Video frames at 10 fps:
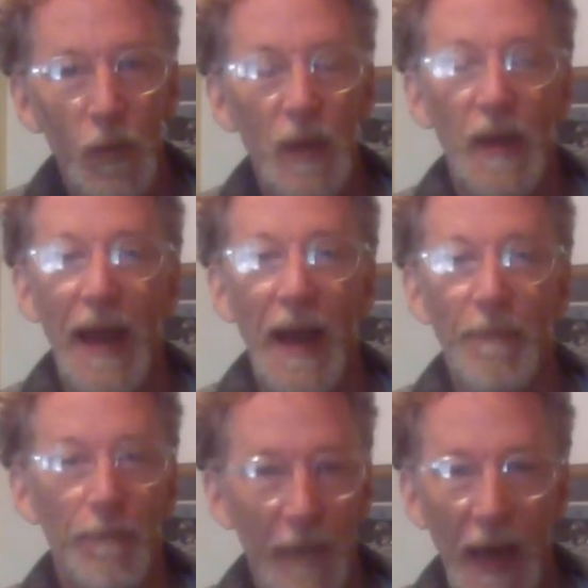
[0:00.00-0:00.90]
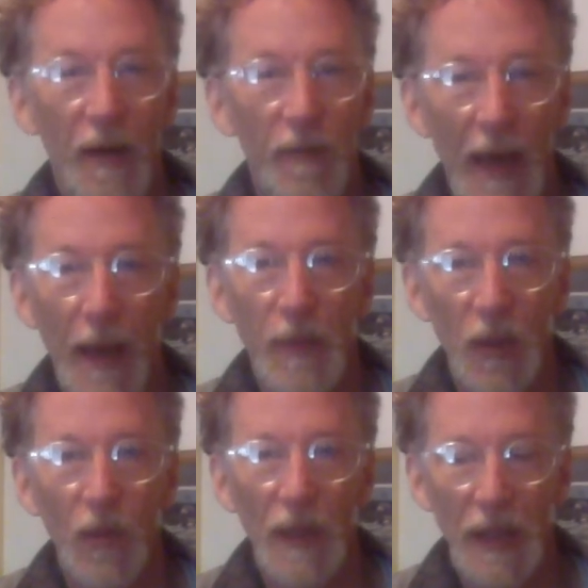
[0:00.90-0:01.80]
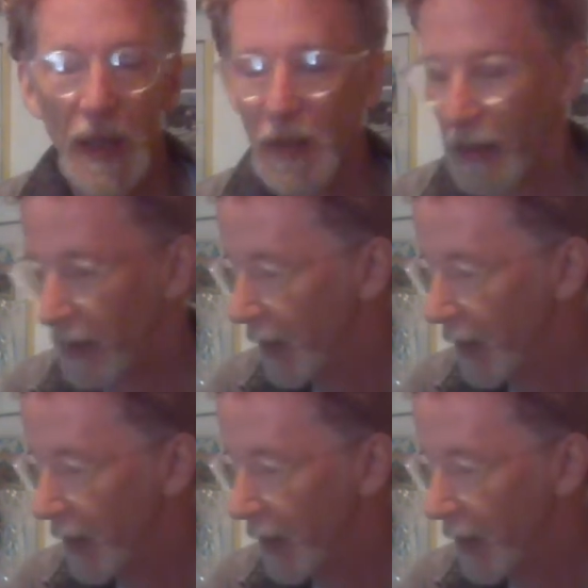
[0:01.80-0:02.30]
was out of absolute necessity.